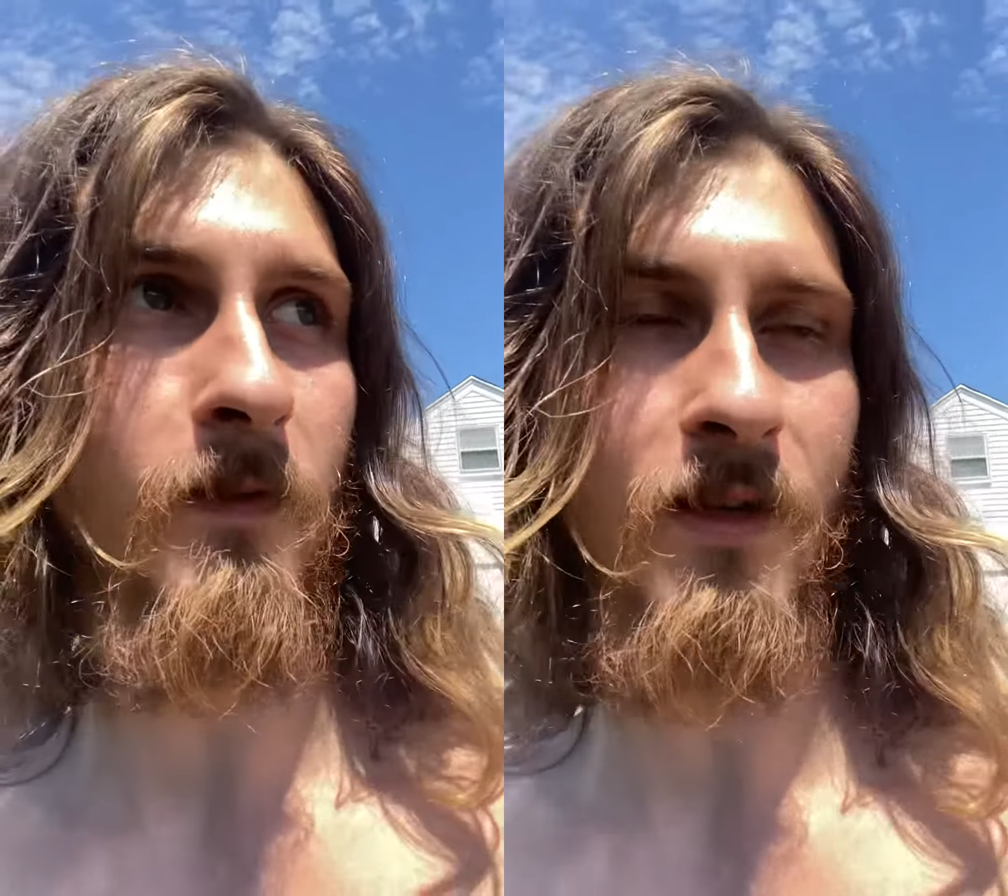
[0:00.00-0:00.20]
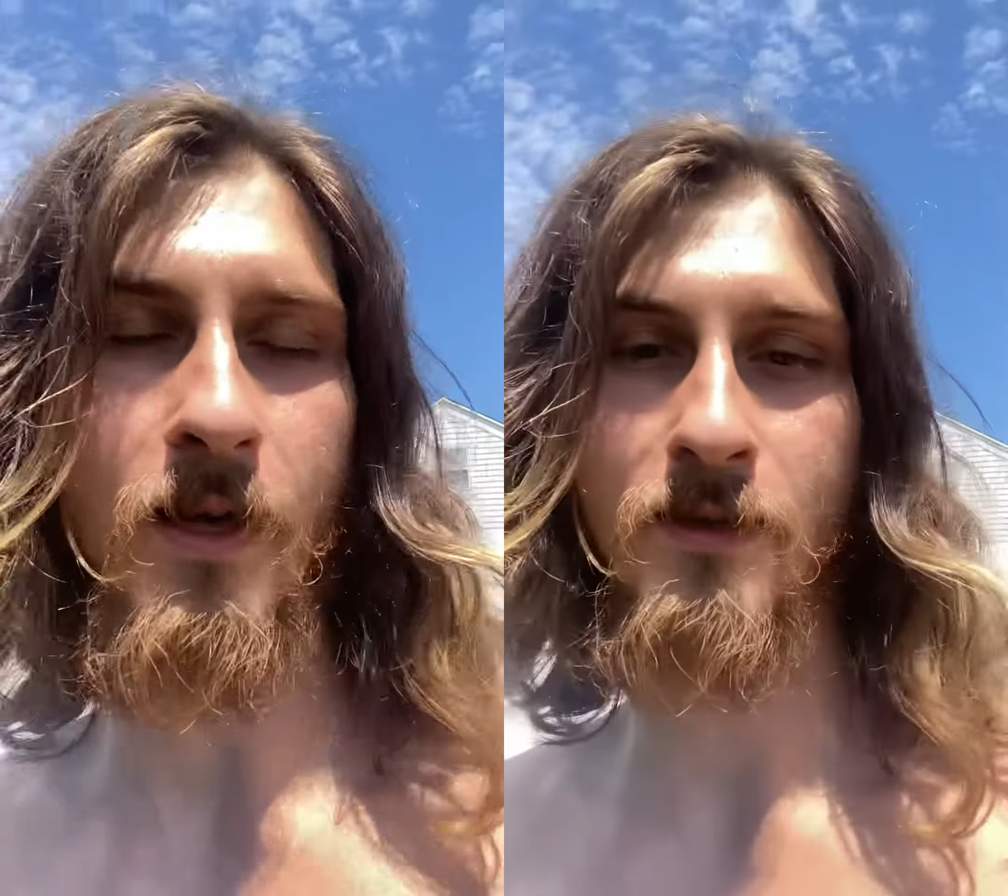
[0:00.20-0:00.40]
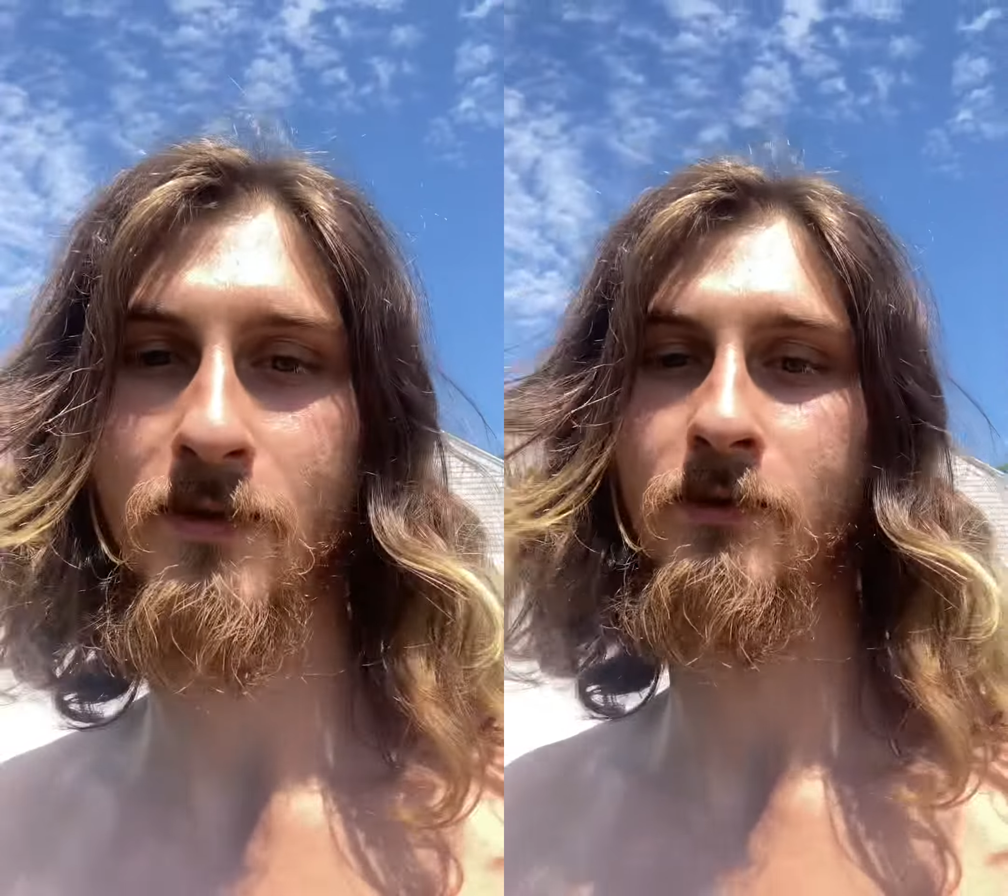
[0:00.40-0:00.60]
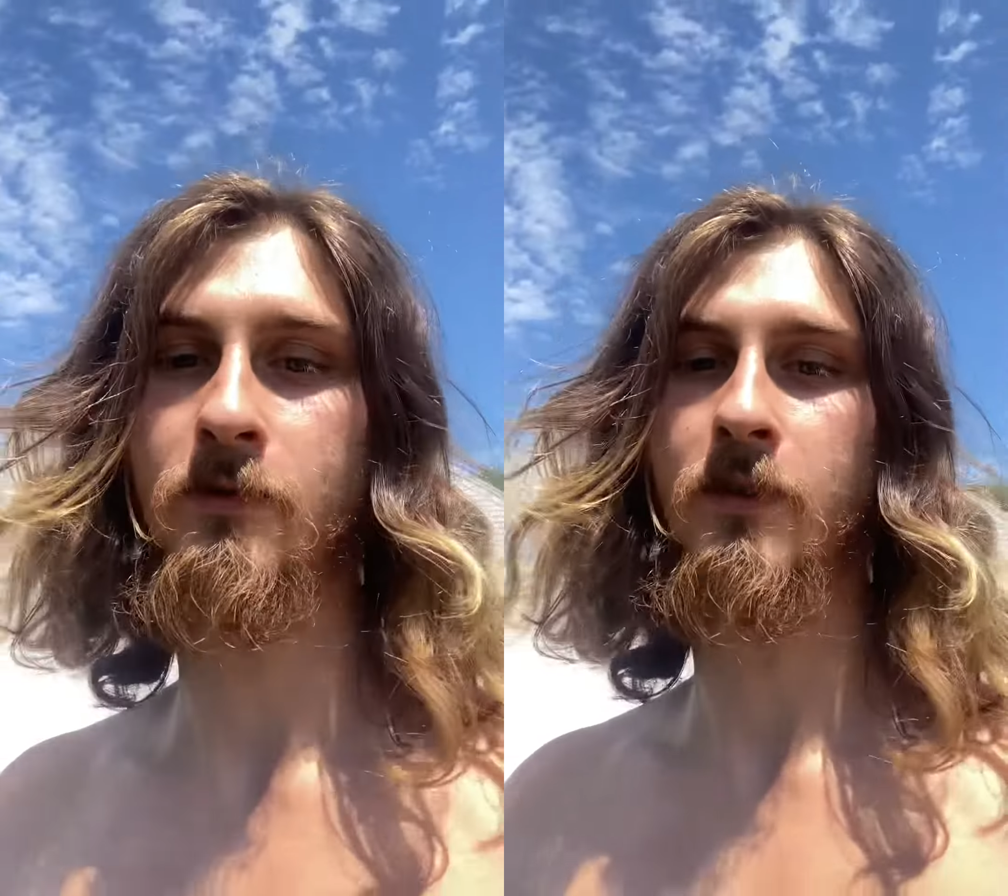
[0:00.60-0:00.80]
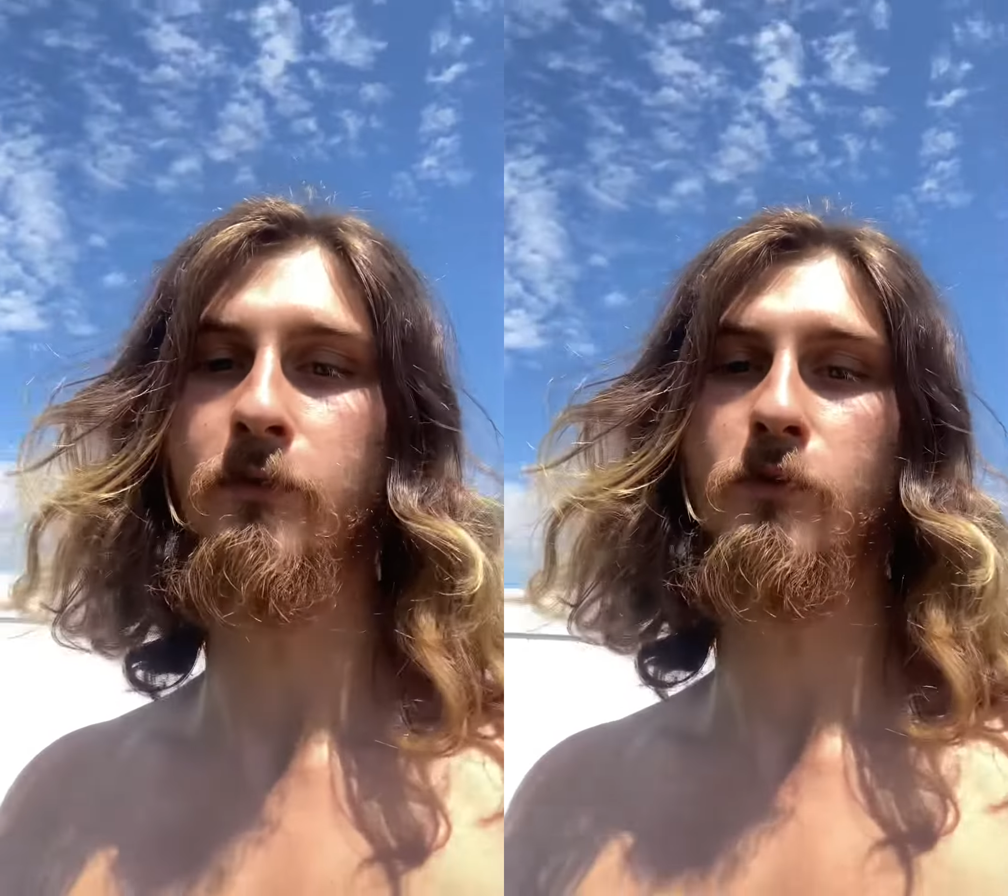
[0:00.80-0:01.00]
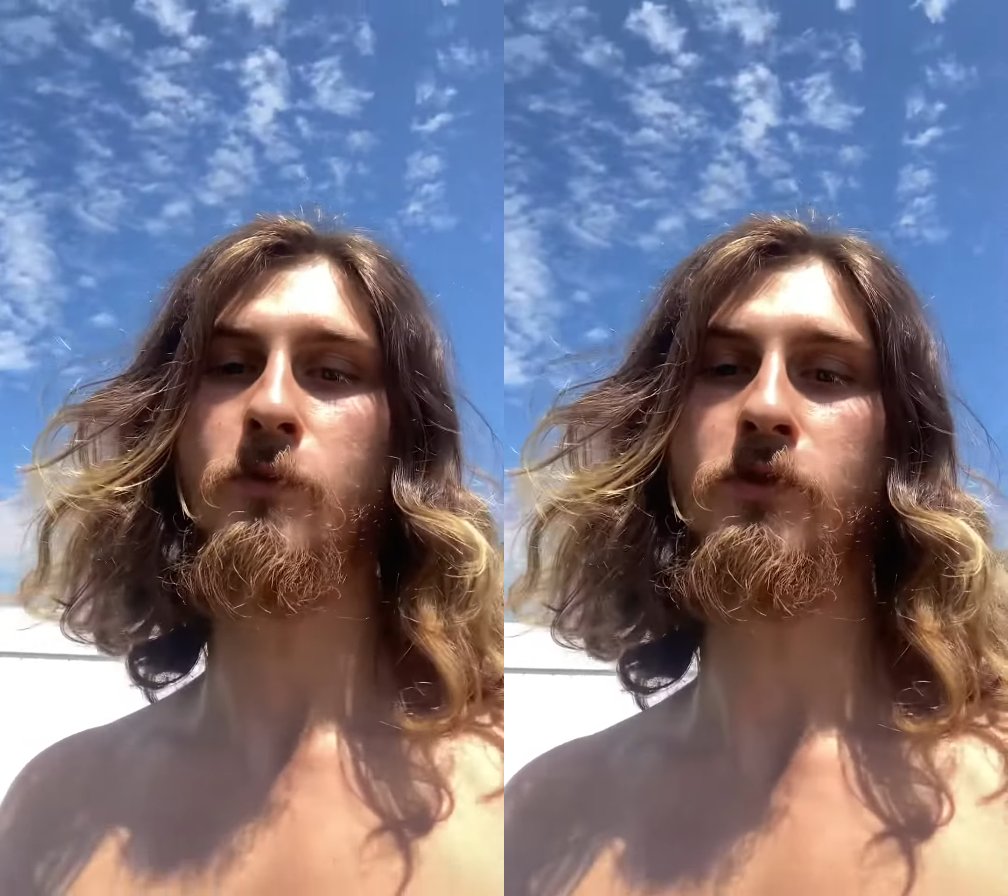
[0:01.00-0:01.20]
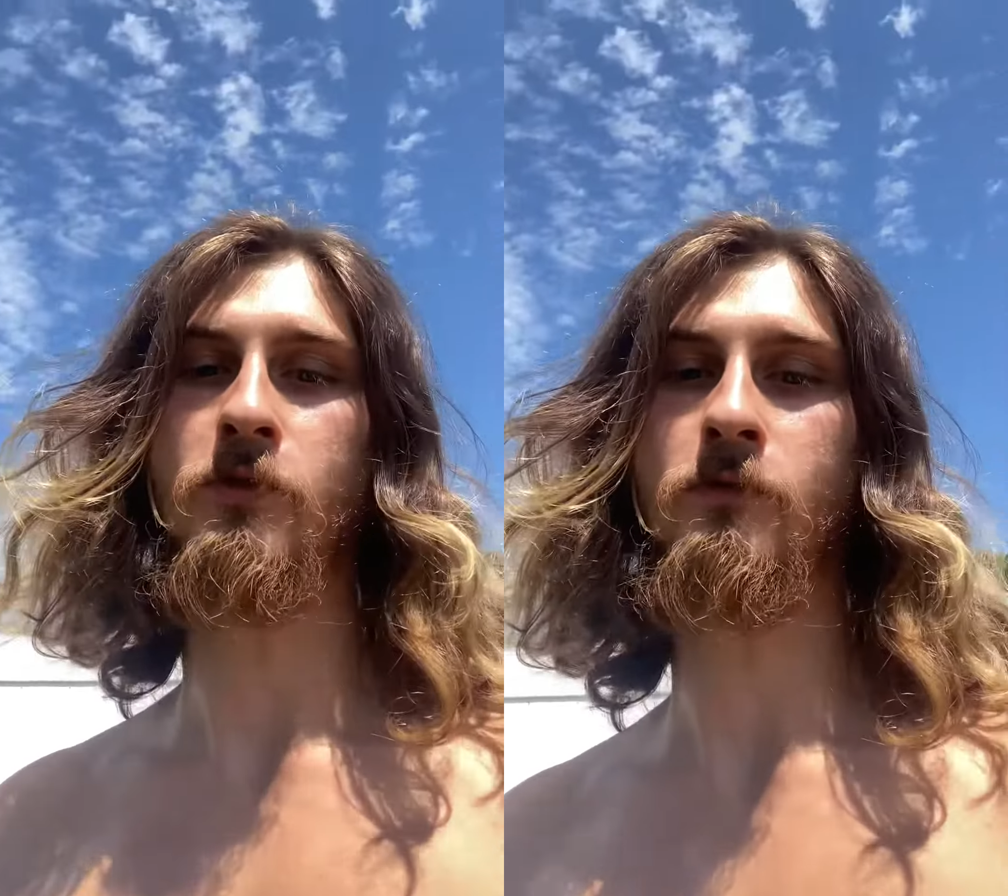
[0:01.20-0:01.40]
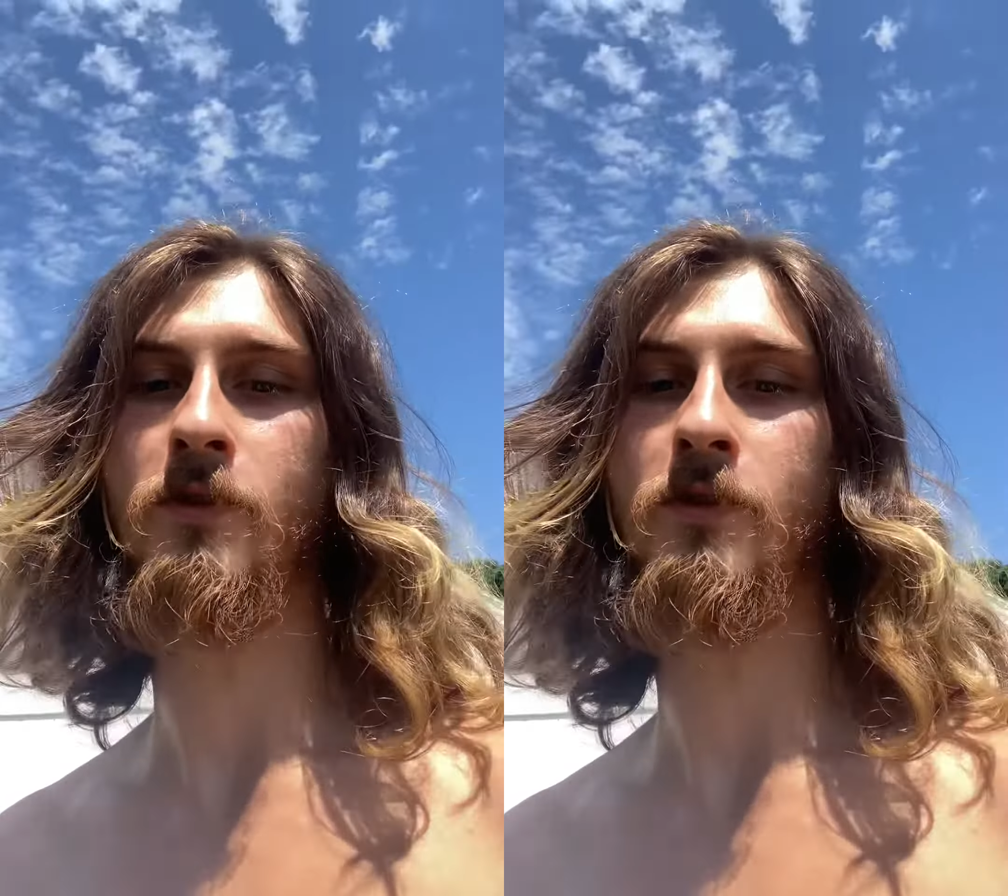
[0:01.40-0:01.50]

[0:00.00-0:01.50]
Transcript: God's going to give you what you